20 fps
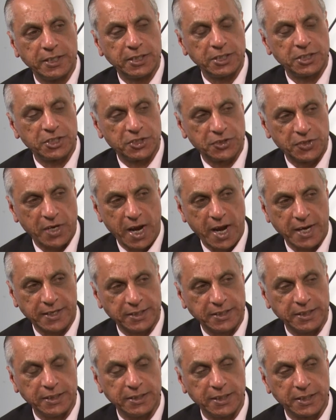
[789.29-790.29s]
a
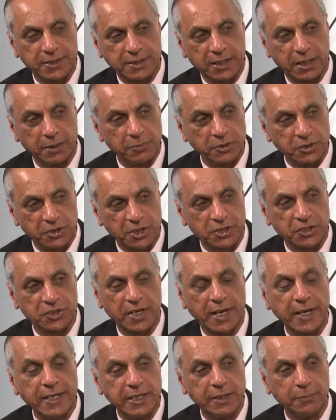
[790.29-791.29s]
strategy that's going to be
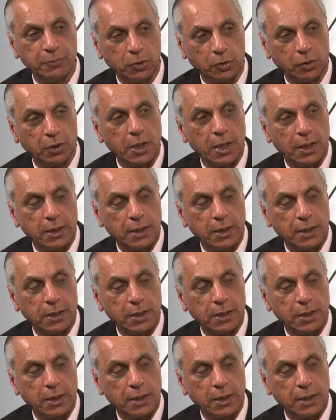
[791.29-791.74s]
sustainable